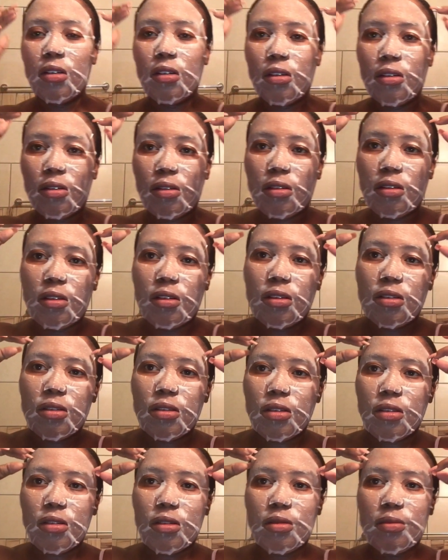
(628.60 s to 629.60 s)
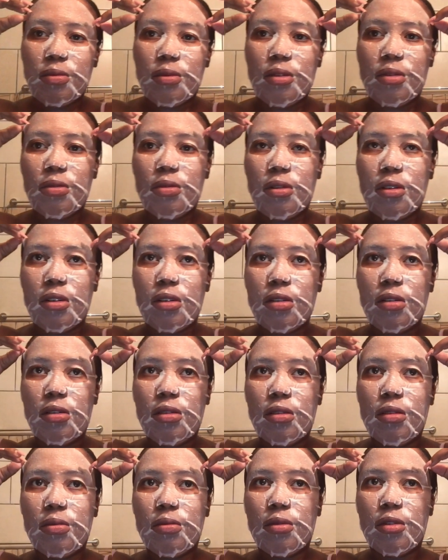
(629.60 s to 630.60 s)
Okay, so it's been a while.
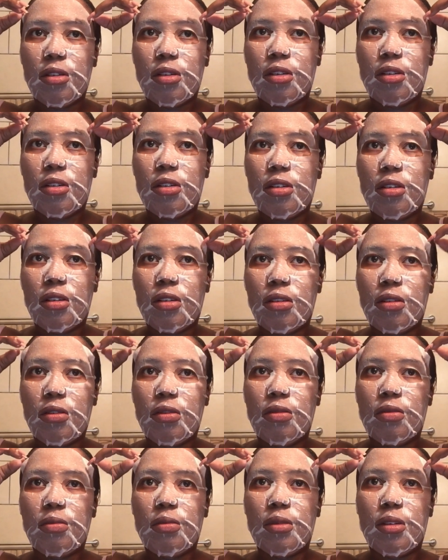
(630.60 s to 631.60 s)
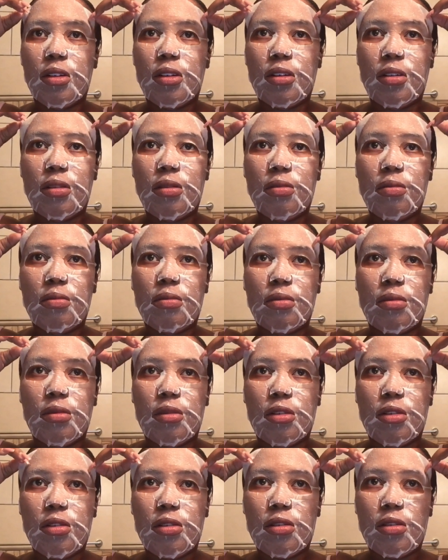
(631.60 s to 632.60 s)
I'm gonna take off my
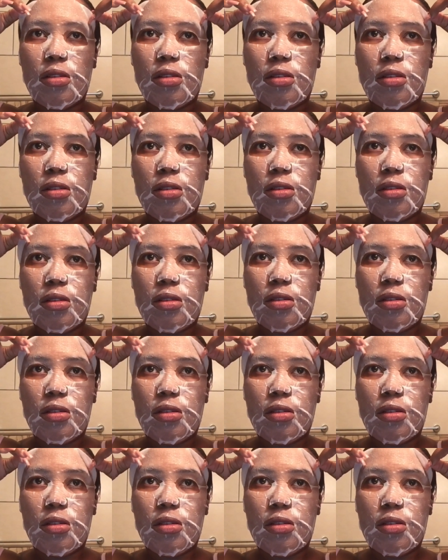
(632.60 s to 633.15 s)
mask.